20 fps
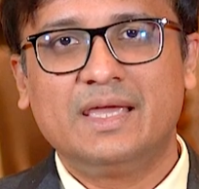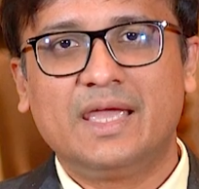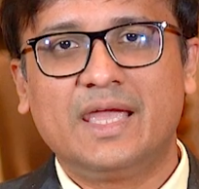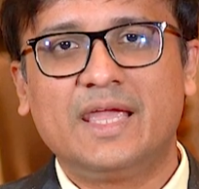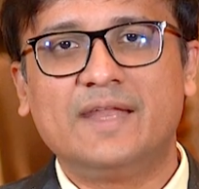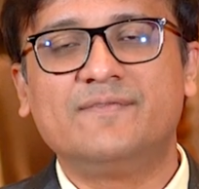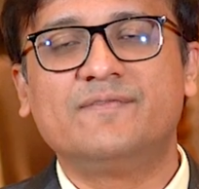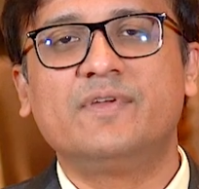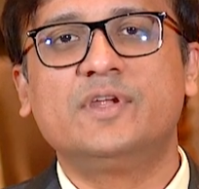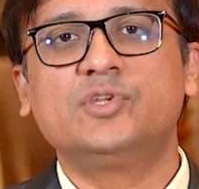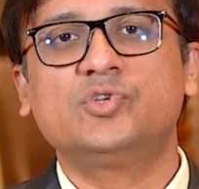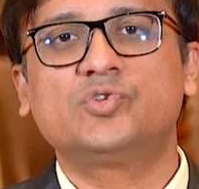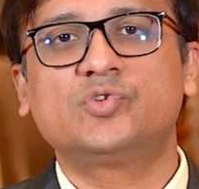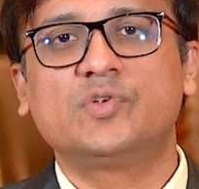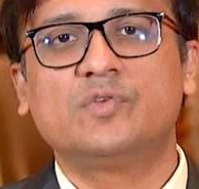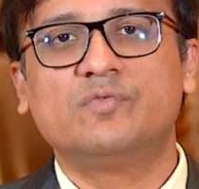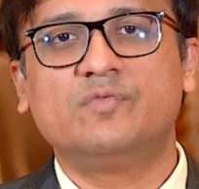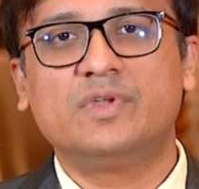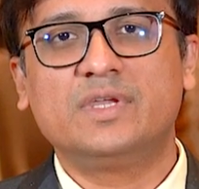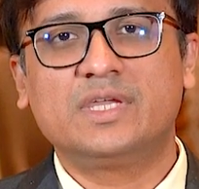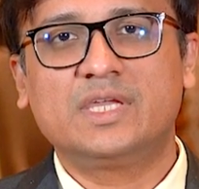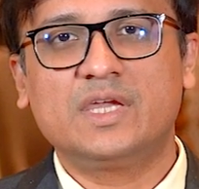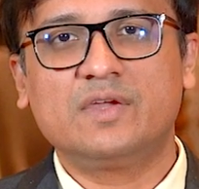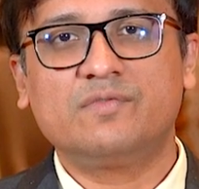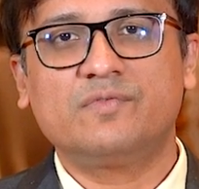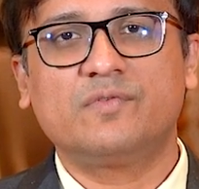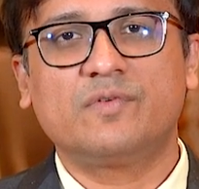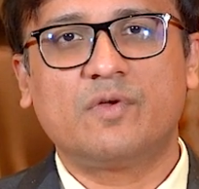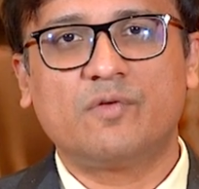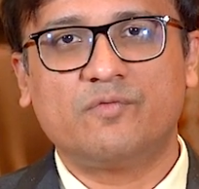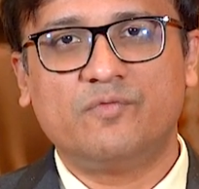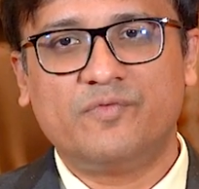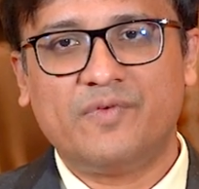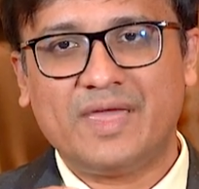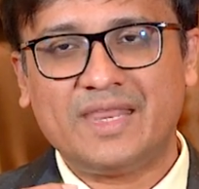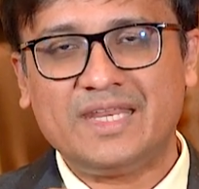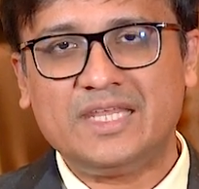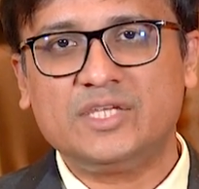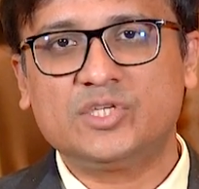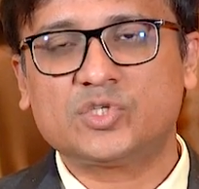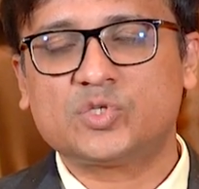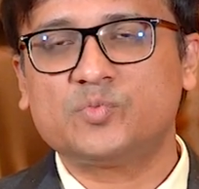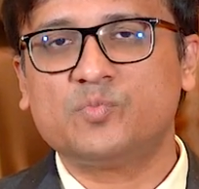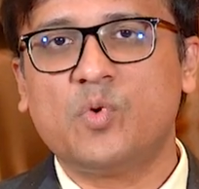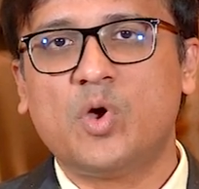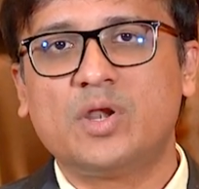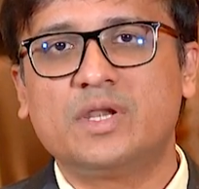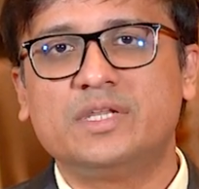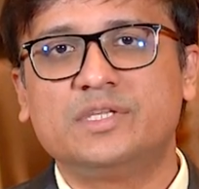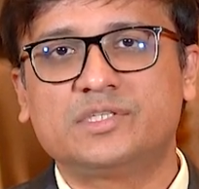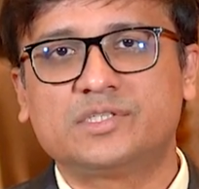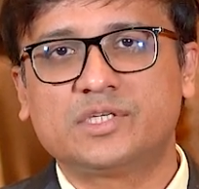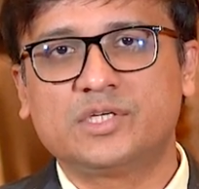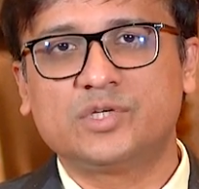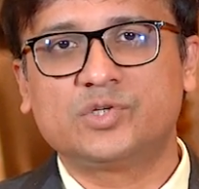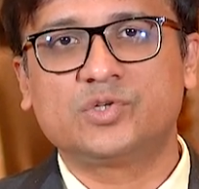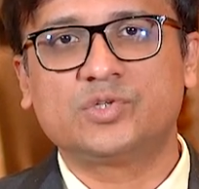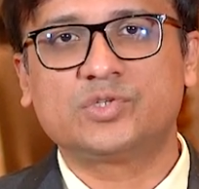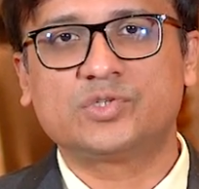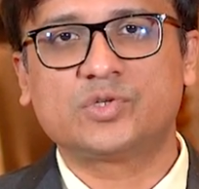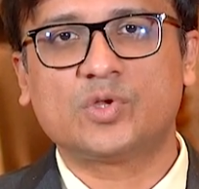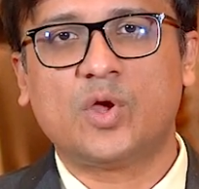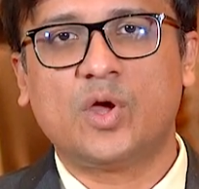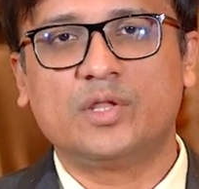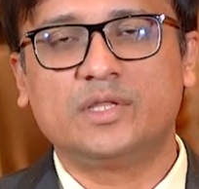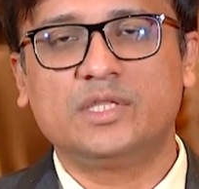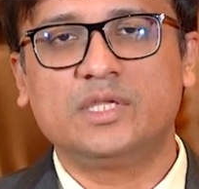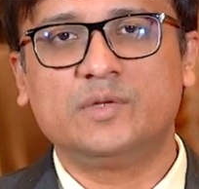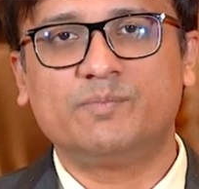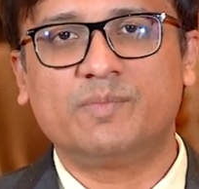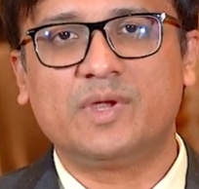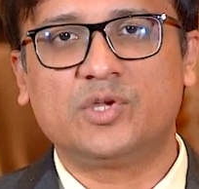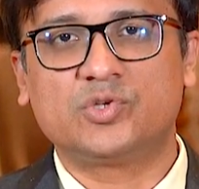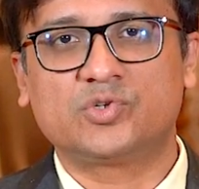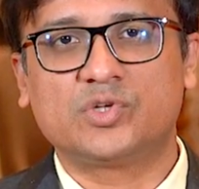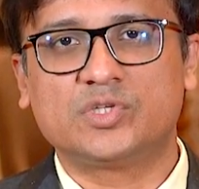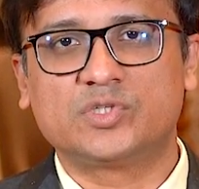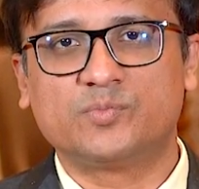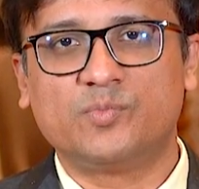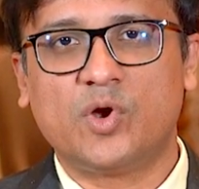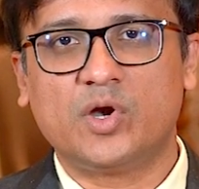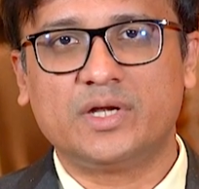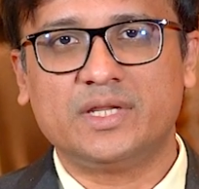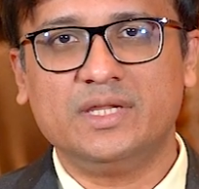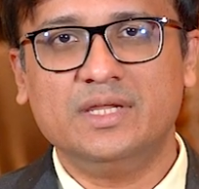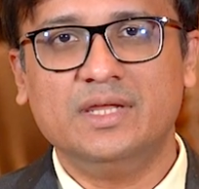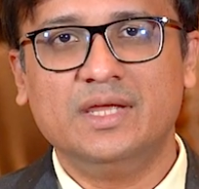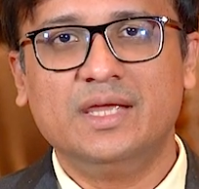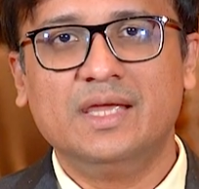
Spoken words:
in which we give very small incisions on the patient's body.